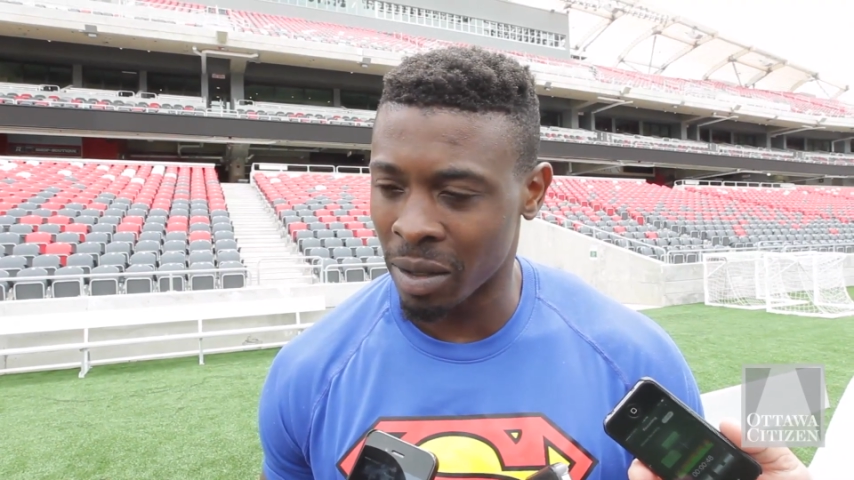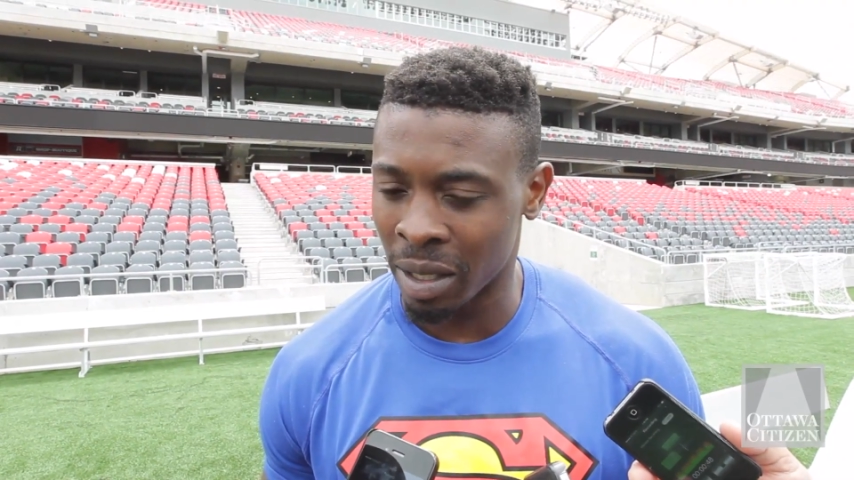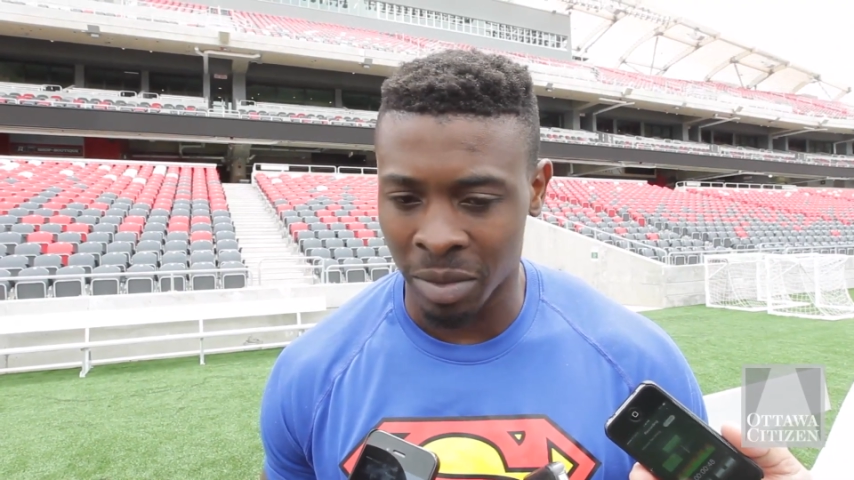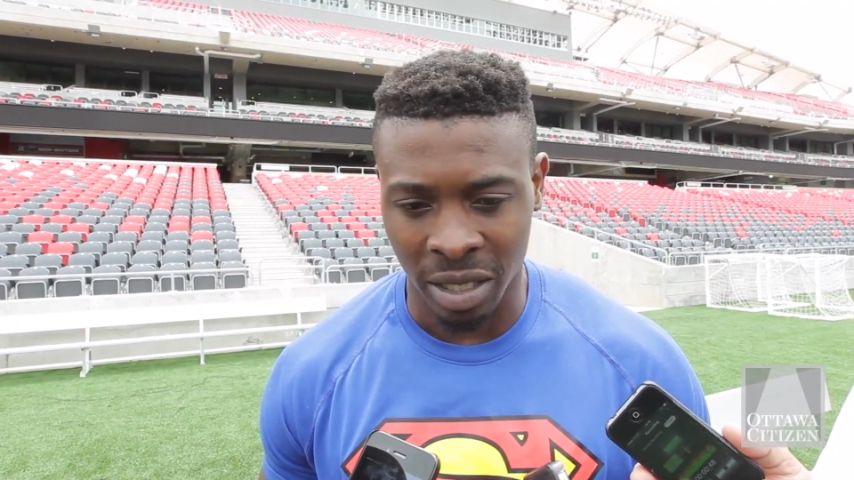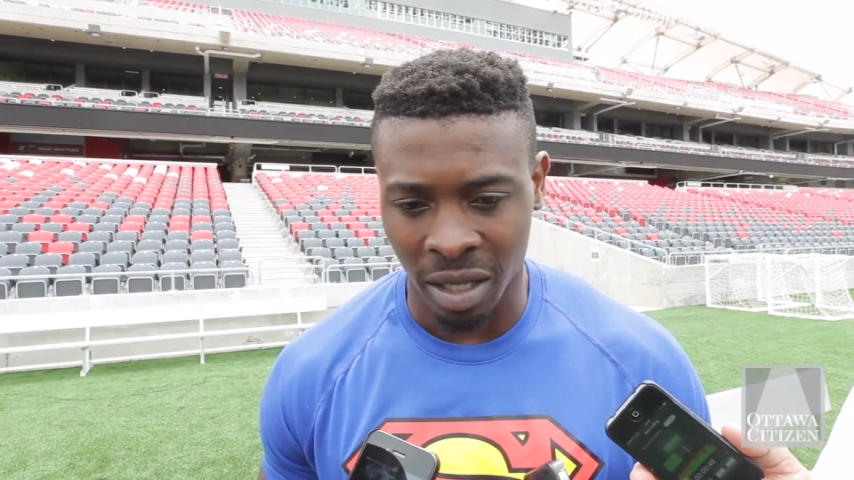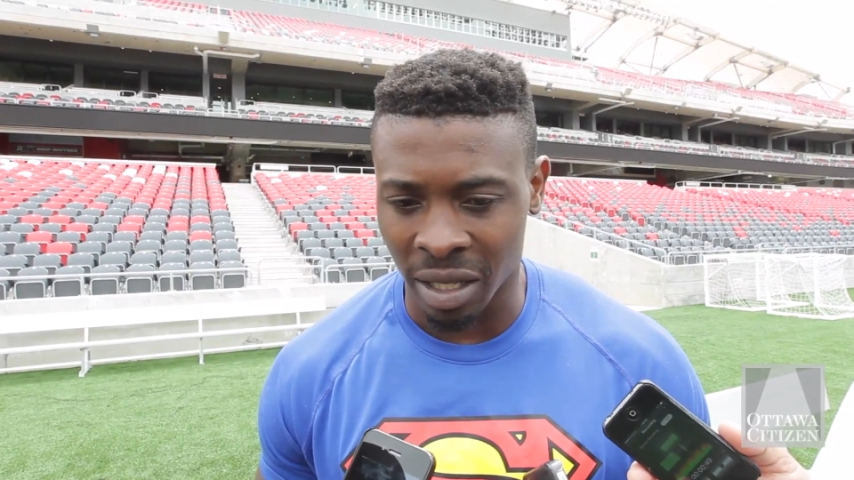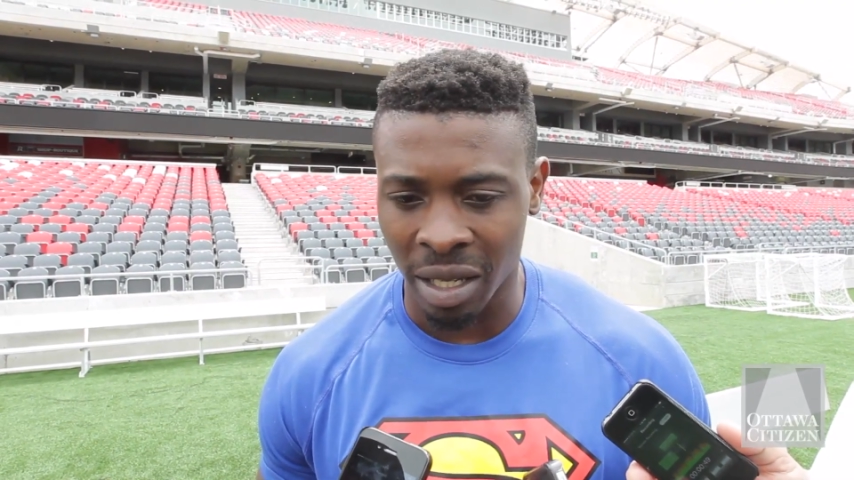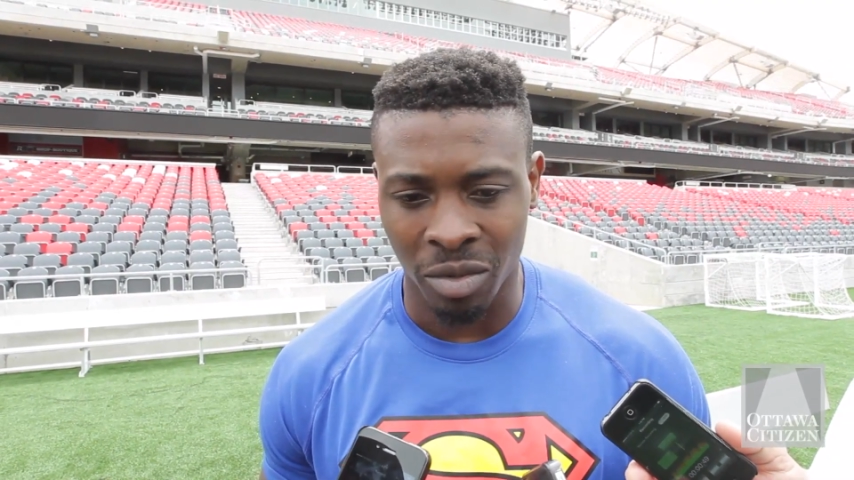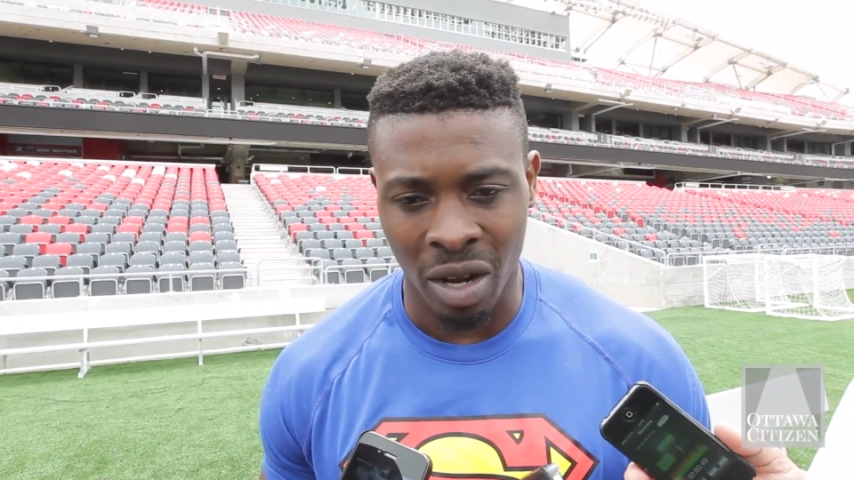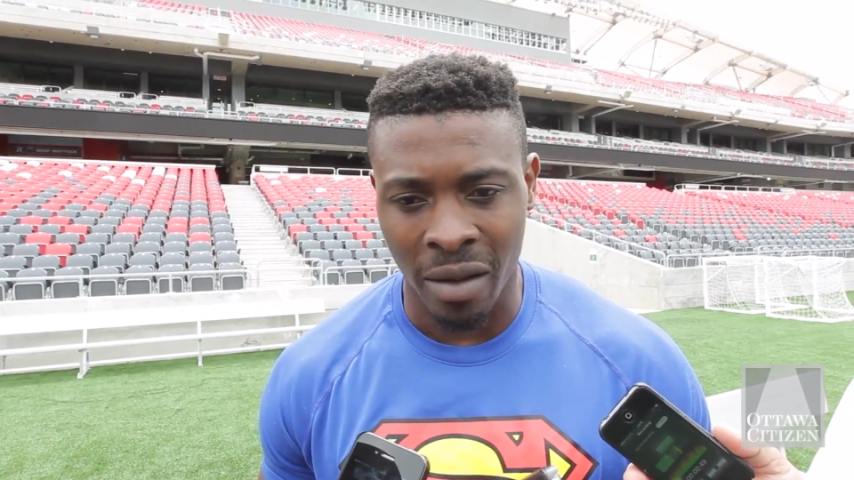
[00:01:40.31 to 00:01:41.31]
and I'm just going to
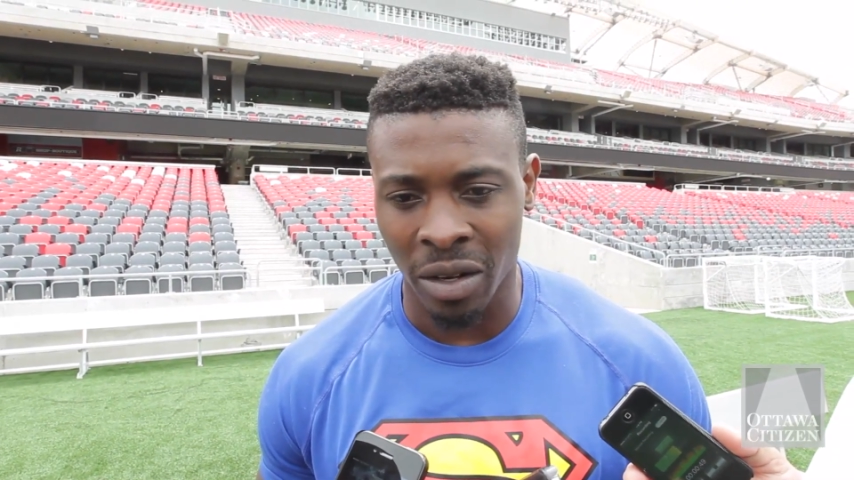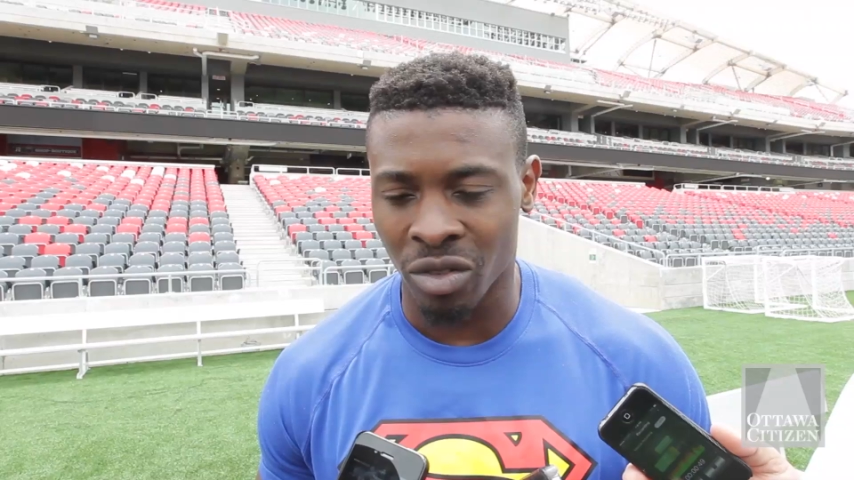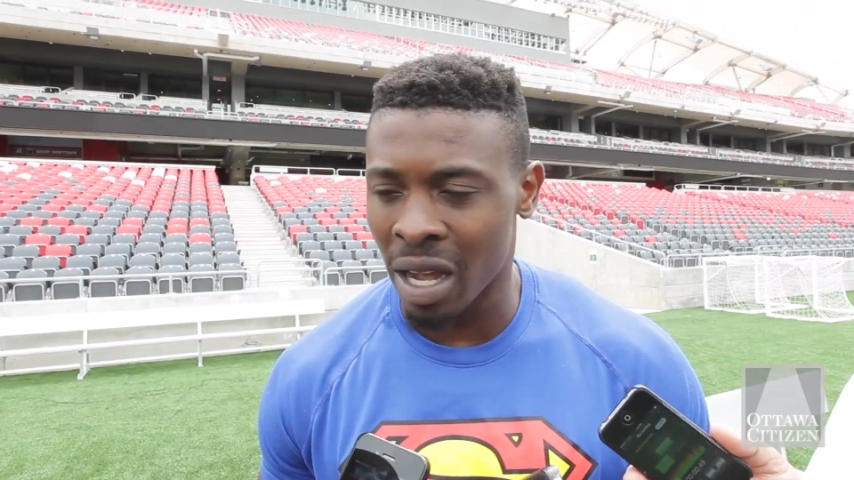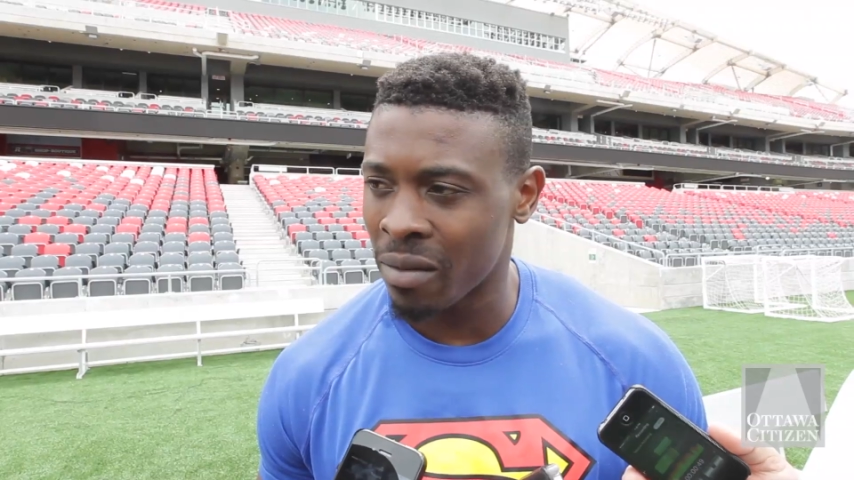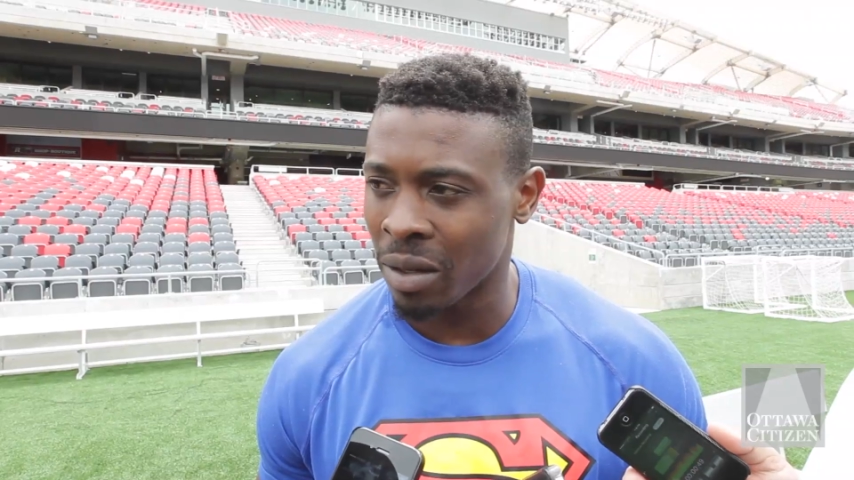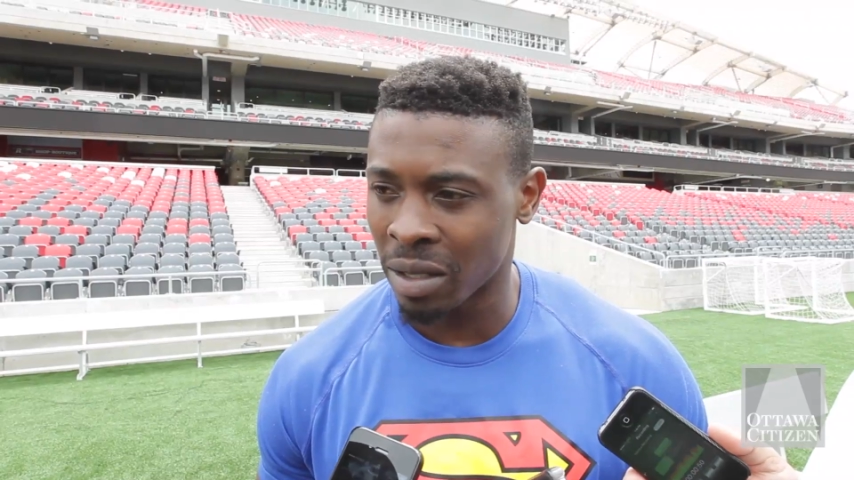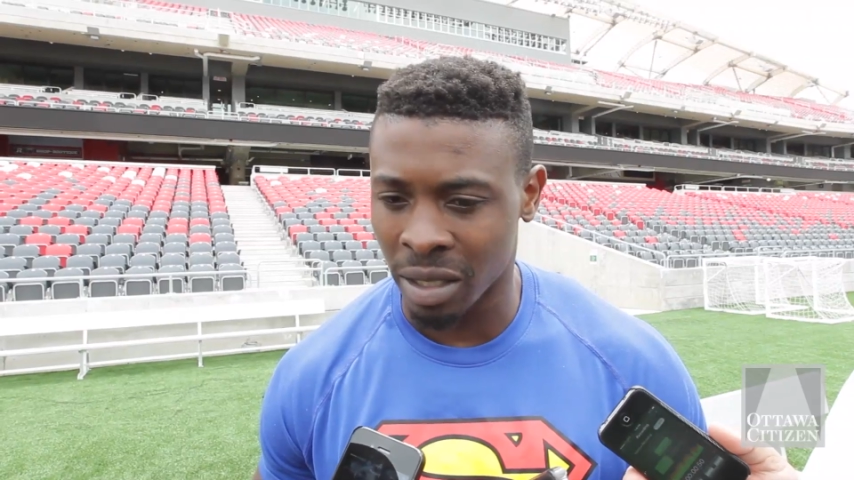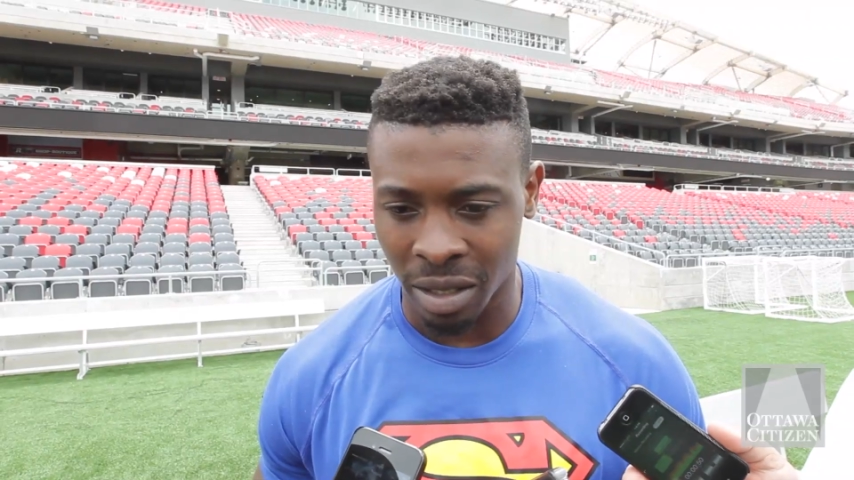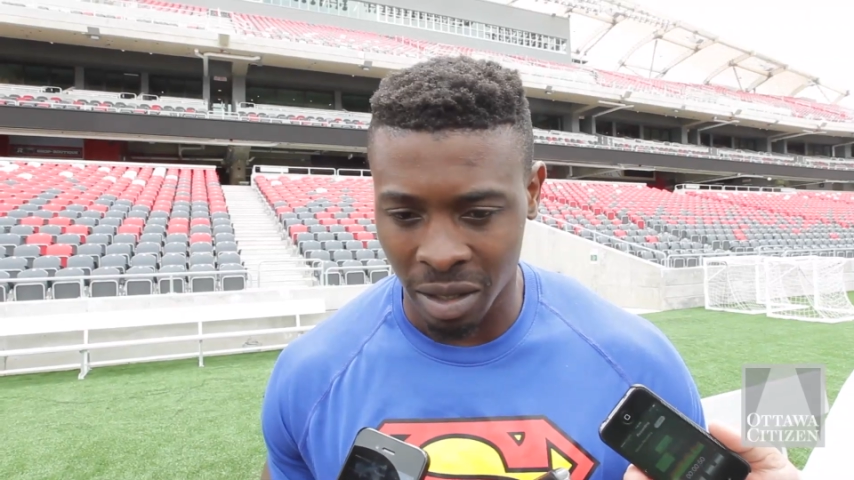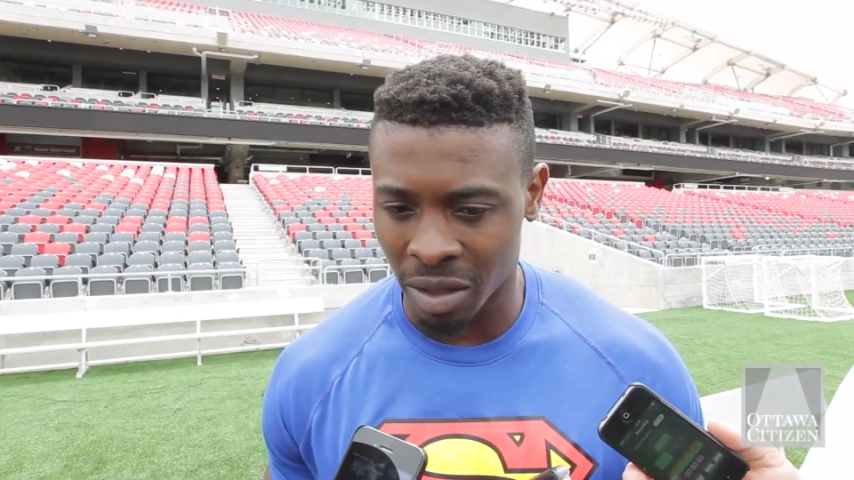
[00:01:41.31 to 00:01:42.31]
keep driving and driving
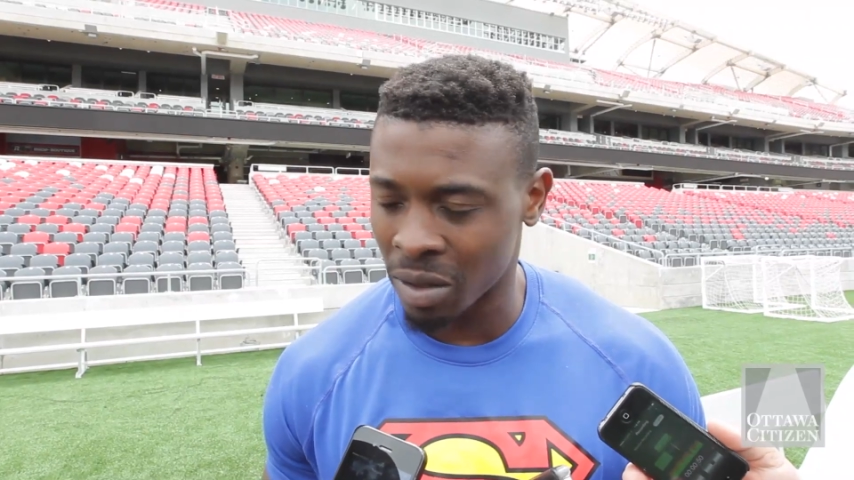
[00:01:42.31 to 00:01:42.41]
until, you know,